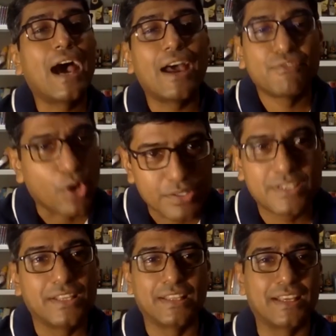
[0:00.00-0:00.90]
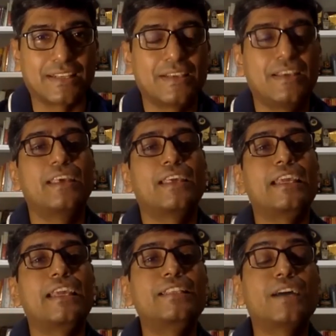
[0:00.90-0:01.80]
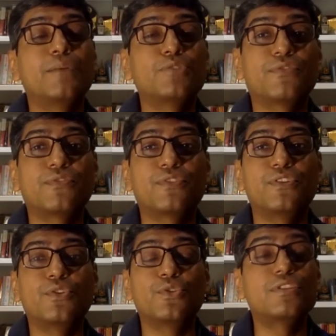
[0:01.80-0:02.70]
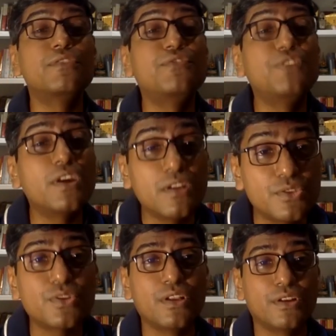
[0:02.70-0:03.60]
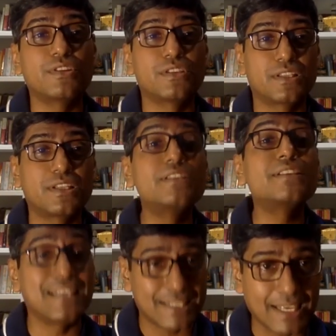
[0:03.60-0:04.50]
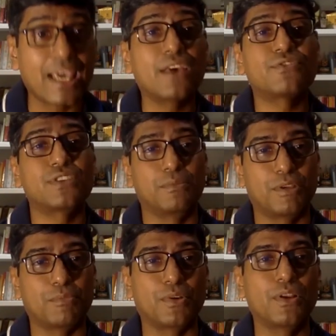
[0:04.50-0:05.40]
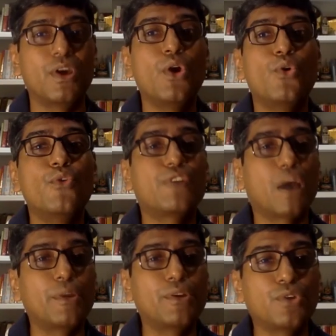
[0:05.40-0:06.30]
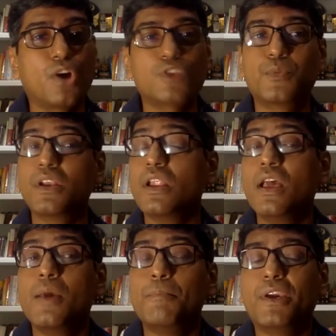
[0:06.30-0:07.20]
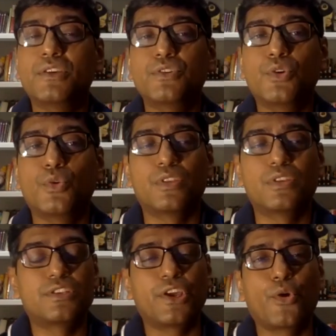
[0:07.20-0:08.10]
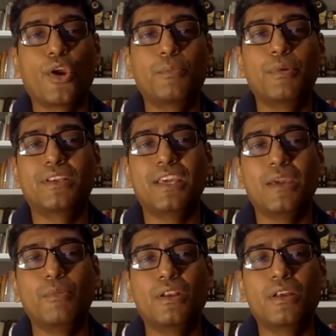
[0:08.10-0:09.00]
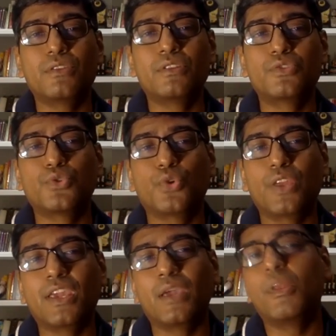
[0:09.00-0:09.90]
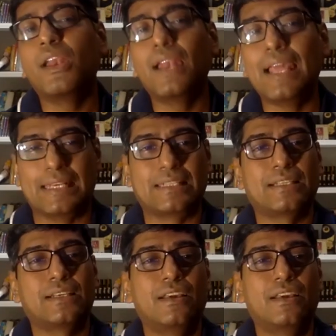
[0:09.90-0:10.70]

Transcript: I've not seen that. In terms of, you know, severe insulin resistance, yes, I have seen people who've come into the hospital because, you know, the steroid bit came in, the story came in late.